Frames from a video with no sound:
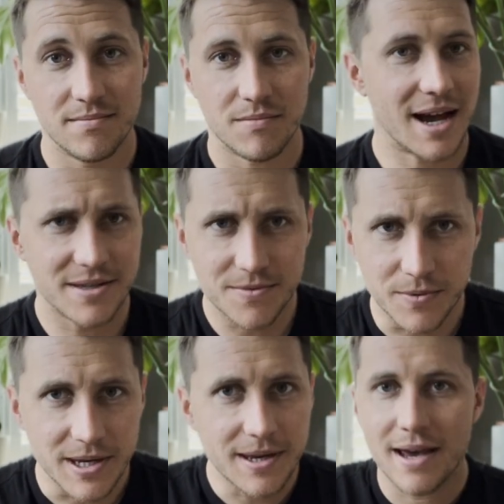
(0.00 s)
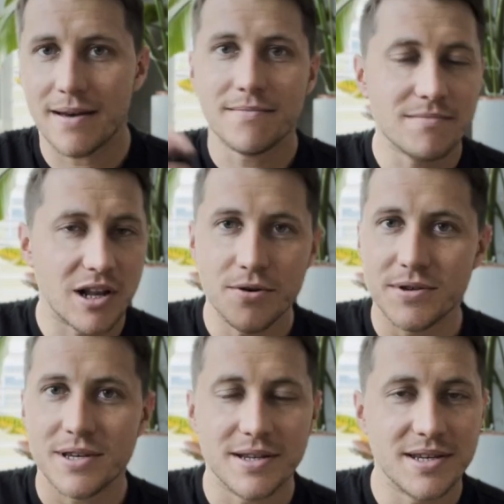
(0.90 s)
As we get
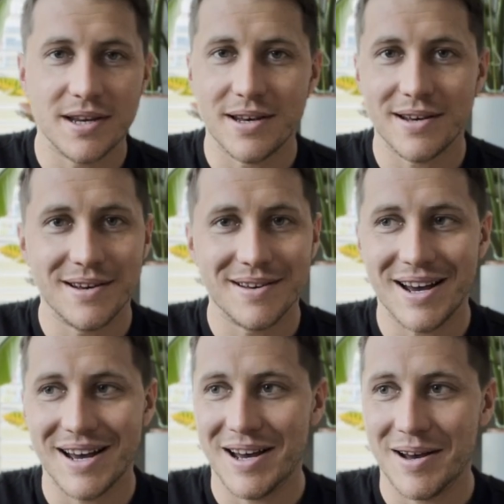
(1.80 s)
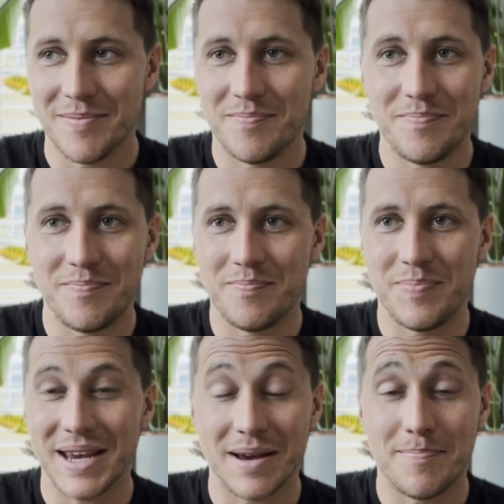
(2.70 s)
closer to
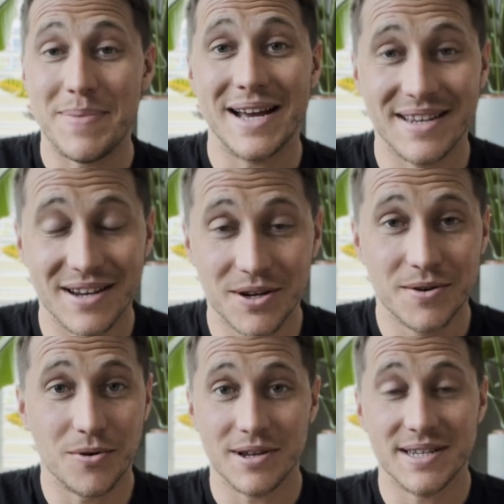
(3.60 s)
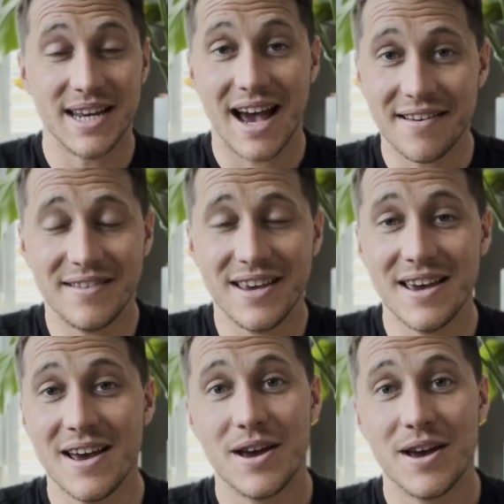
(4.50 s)
being a better quality athlete,